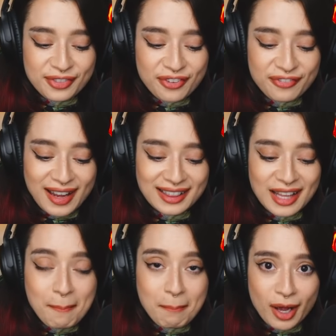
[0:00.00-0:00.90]
The fact
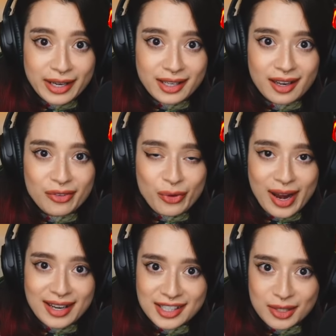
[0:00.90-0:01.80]
that Mike and
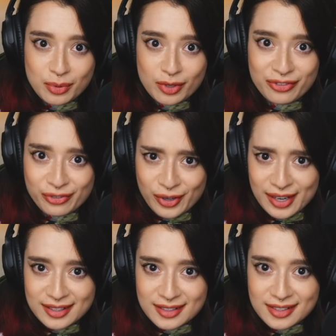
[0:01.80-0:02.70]
Randy were
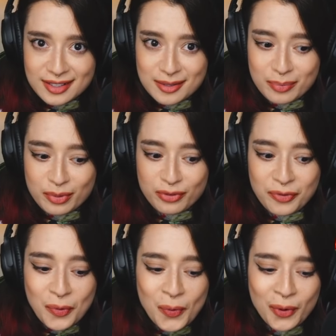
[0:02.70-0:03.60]
friends
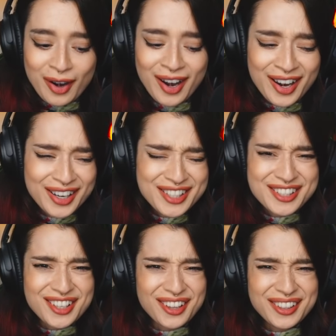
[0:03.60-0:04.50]
before
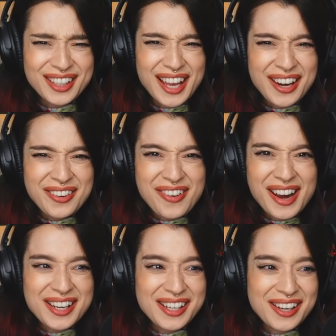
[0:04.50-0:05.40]
Sully and
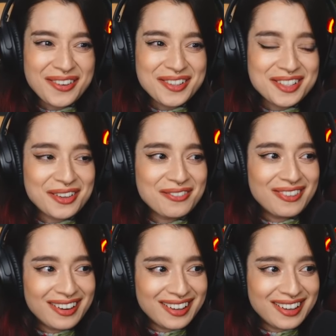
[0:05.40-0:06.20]
Randy, I was like, what?